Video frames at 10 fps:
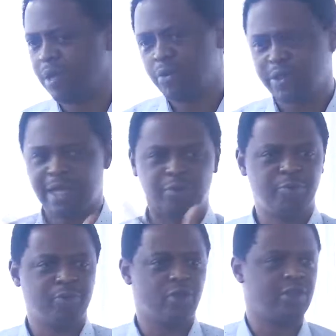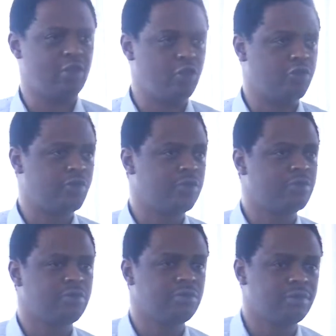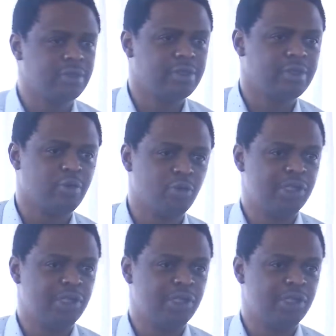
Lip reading: Most times we put on the news, we